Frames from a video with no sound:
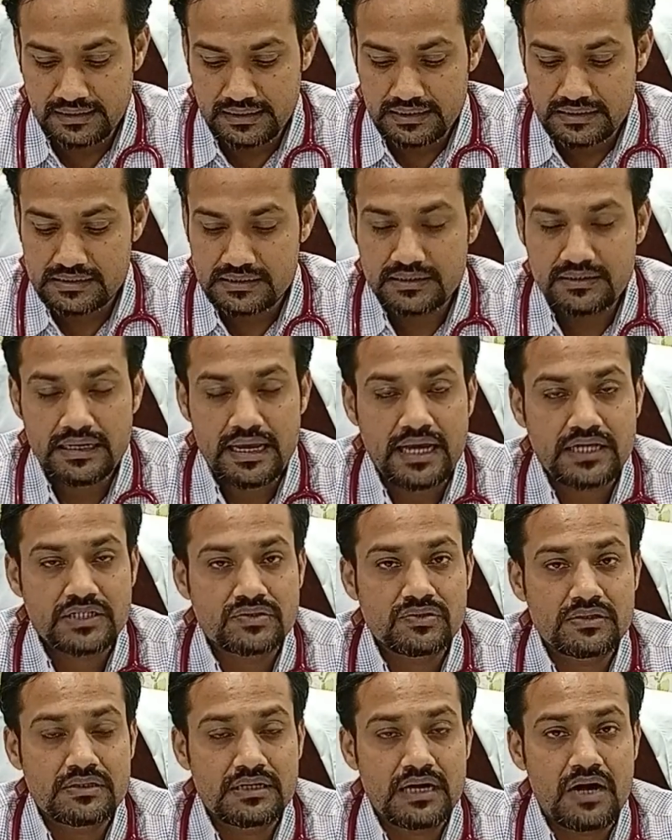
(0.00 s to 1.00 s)
See,
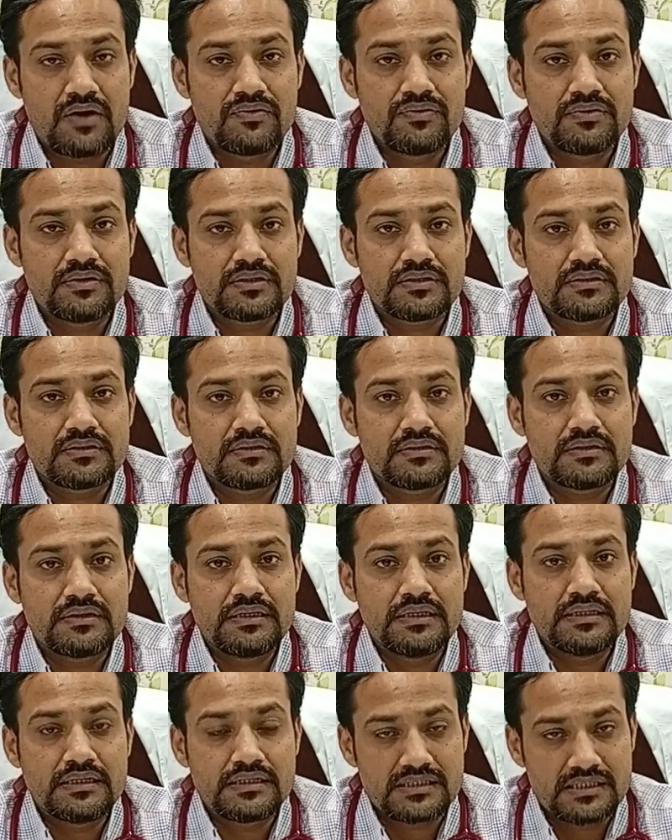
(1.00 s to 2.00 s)
actual count
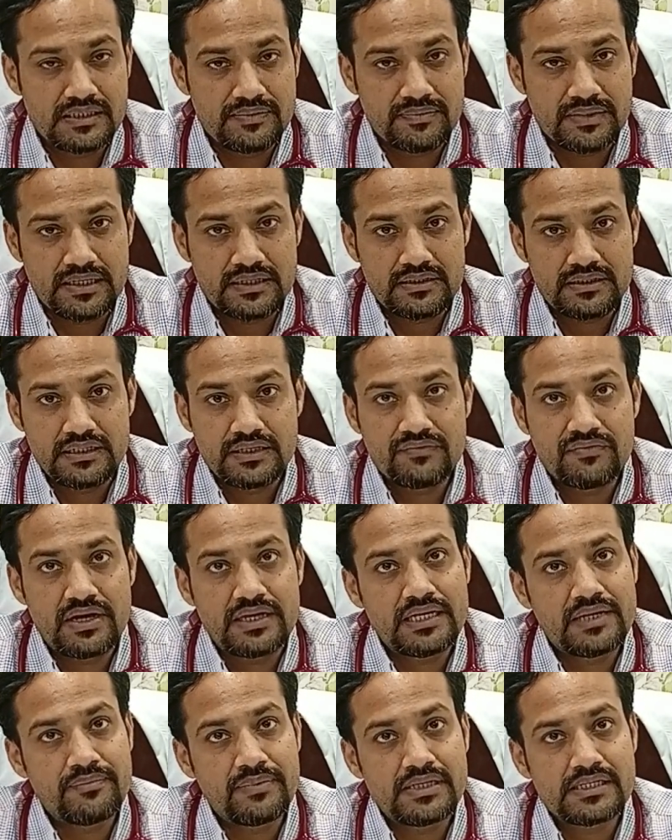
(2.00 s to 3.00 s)
in the semen, in a 1
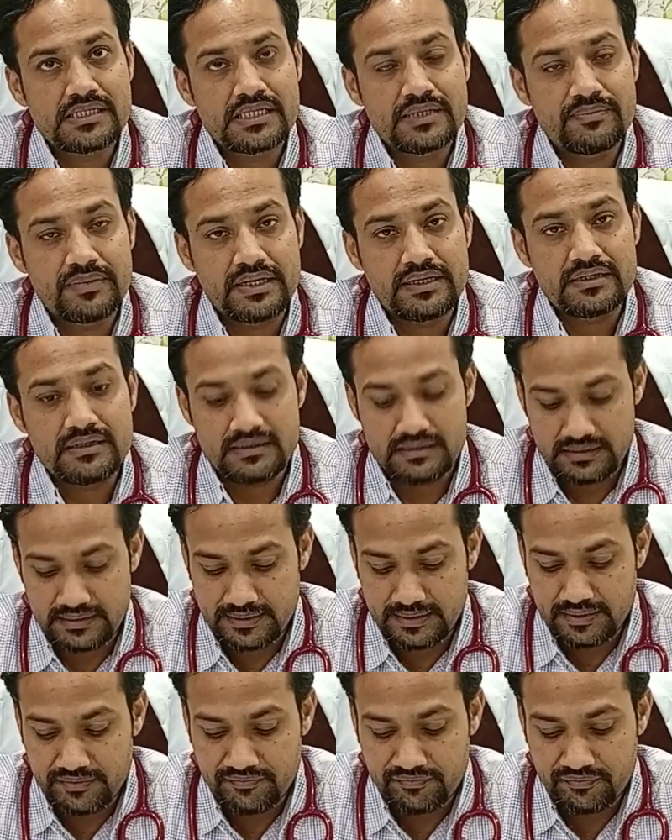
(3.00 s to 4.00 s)
ml semen,
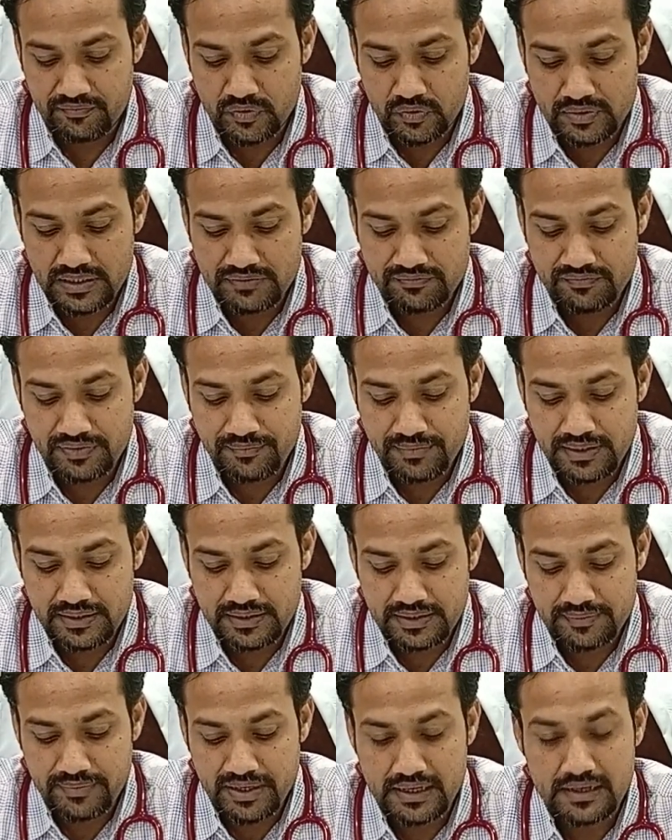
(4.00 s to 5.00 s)
more than
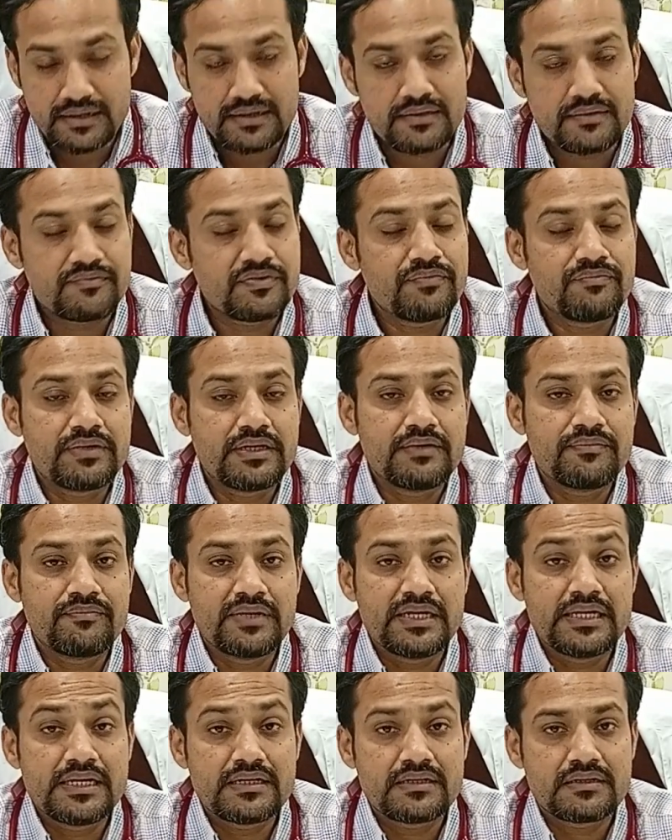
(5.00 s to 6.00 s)
15
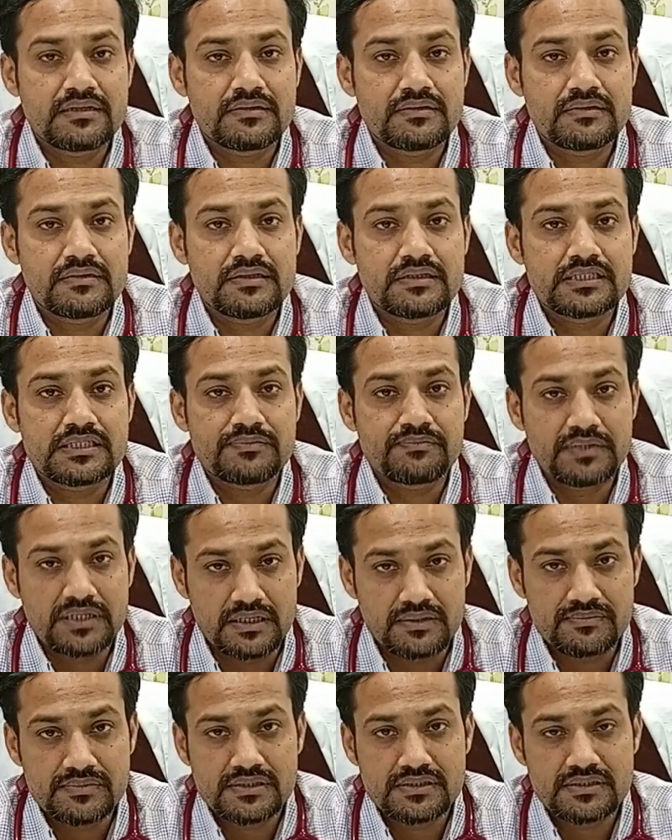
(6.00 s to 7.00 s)
million
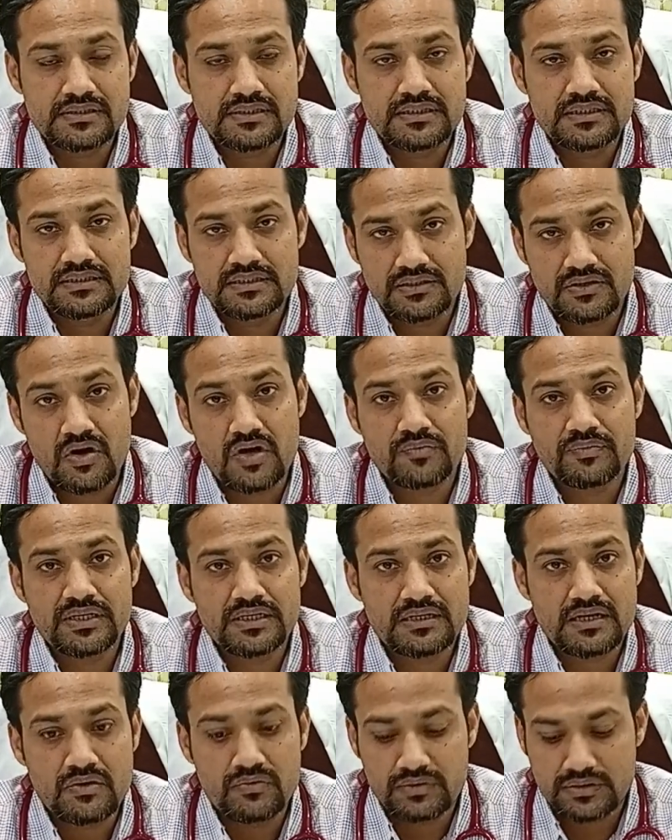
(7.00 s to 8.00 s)
sperms is the normal
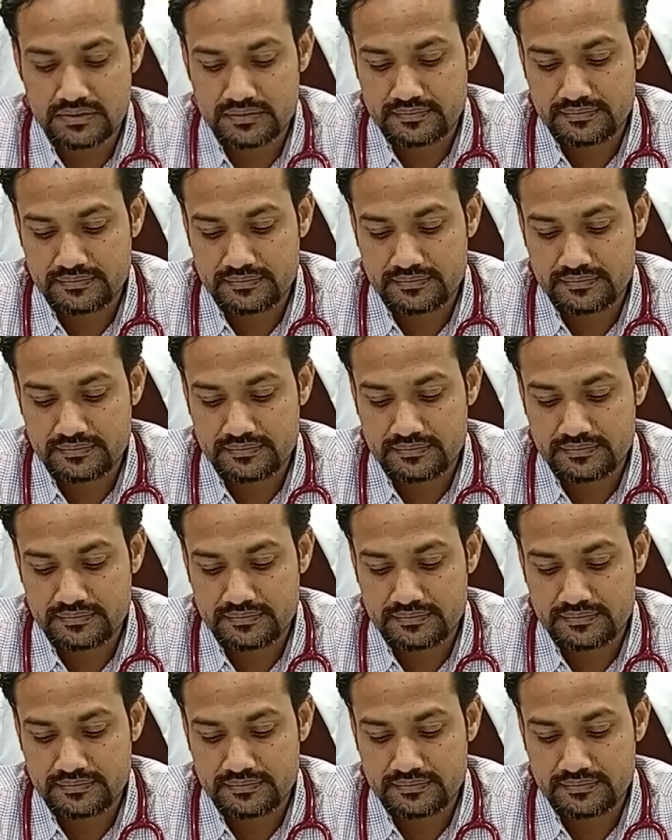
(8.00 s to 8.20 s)
count.